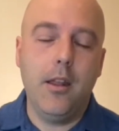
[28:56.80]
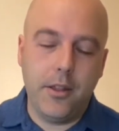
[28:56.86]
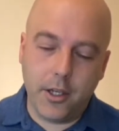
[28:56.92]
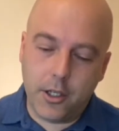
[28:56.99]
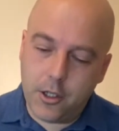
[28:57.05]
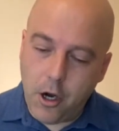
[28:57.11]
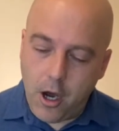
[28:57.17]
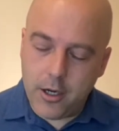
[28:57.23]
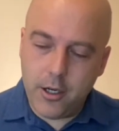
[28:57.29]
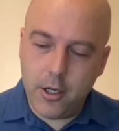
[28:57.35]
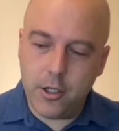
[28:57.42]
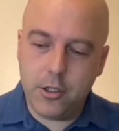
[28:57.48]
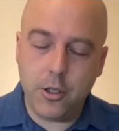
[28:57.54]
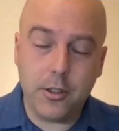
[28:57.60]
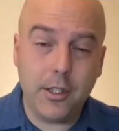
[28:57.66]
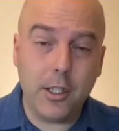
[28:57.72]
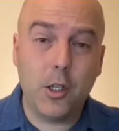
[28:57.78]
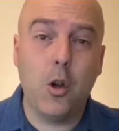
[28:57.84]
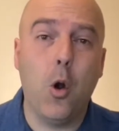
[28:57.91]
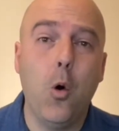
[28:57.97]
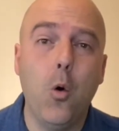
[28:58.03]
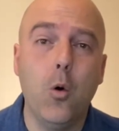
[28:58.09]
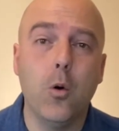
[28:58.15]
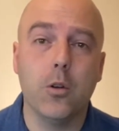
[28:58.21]
The God who took the
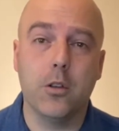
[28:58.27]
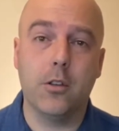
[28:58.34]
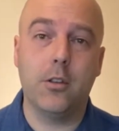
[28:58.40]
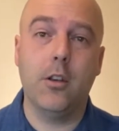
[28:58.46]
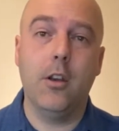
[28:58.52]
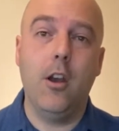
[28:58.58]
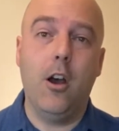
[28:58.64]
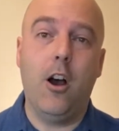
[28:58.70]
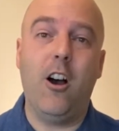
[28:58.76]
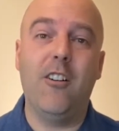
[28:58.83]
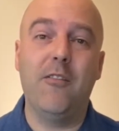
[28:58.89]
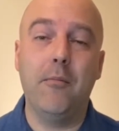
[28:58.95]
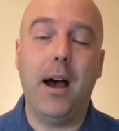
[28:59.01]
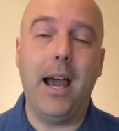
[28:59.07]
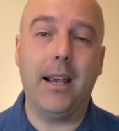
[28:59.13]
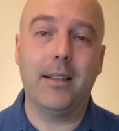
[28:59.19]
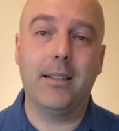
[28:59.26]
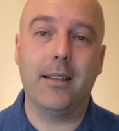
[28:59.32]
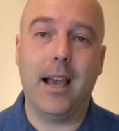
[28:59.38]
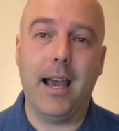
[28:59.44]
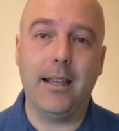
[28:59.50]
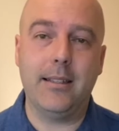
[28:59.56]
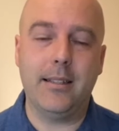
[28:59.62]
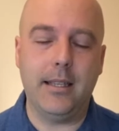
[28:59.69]
cause of my
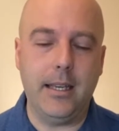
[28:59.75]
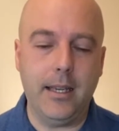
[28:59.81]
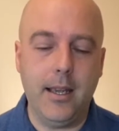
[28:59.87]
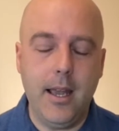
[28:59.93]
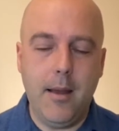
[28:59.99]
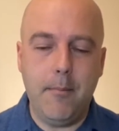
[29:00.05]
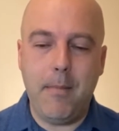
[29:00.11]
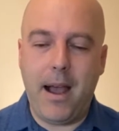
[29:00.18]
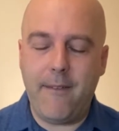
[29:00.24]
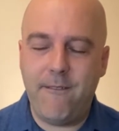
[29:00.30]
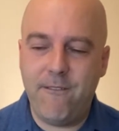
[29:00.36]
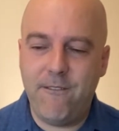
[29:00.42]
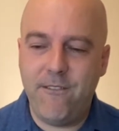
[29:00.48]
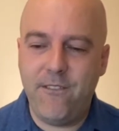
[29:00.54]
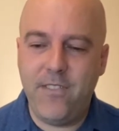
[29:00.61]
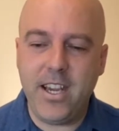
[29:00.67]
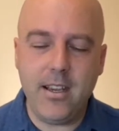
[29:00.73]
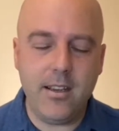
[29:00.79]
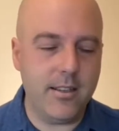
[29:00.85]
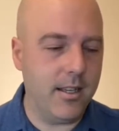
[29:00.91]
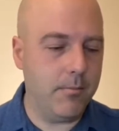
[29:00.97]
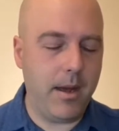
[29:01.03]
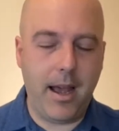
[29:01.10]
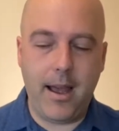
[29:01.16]
anxiety, my
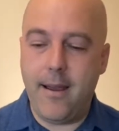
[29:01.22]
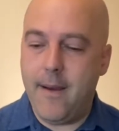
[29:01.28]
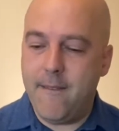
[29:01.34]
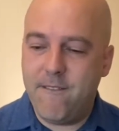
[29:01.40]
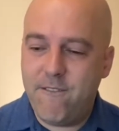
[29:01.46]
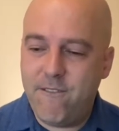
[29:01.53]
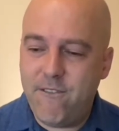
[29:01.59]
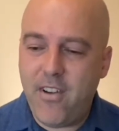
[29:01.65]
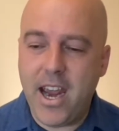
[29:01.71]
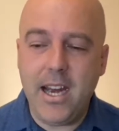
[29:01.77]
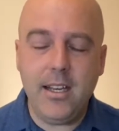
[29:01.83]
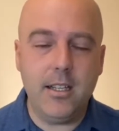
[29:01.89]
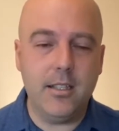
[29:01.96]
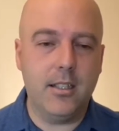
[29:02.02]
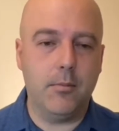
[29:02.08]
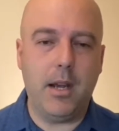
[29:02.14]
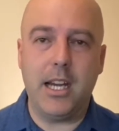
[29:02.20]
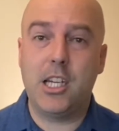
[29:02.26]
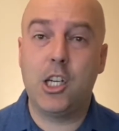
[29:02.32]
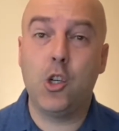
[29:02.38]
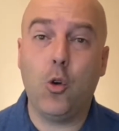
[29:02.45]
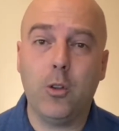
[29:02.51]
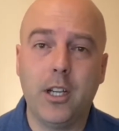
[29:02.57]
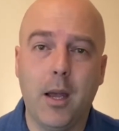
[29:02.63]
fears, and my failures and my
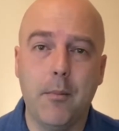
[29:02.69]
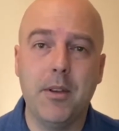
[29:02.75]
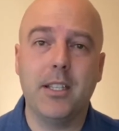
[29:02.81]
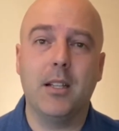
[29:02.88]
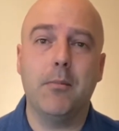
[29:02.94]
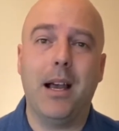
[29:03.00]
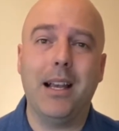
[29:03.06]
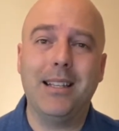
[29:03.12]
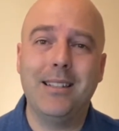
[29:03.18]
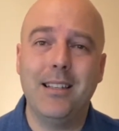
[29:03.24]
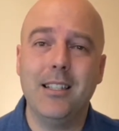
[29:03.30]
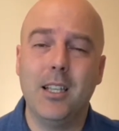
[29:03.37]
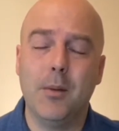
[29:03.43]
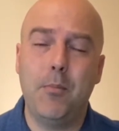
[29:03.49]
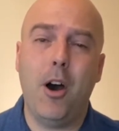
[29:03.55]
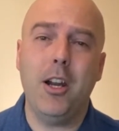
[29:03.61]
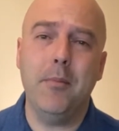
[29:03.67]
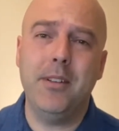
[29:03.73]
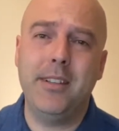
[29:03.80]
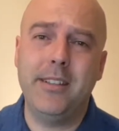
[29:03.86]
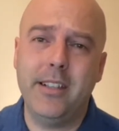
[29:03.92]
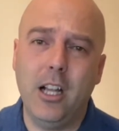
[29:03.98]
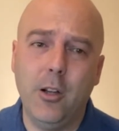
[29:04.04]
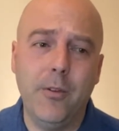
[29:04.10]
shortcomings and my sins upon
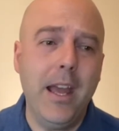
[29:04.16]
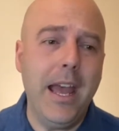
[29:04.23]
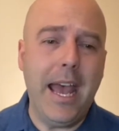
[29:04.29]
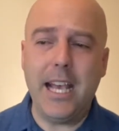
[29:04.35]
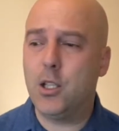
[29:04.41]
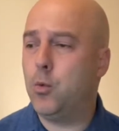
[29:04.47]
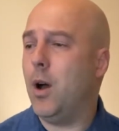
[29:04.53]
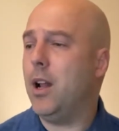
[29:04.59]
himself, as